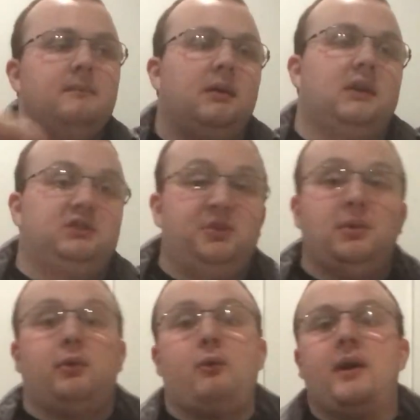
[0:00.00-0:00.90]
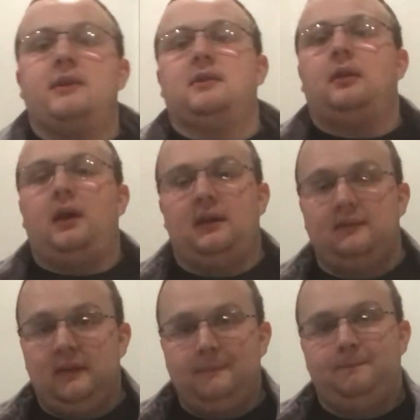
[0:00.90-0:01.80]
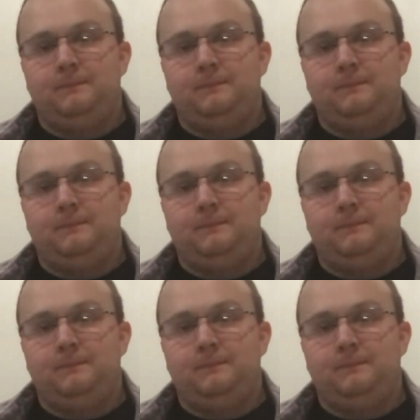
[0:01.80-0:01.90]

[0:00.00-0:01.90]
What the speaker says: because tuba requires a lot of it.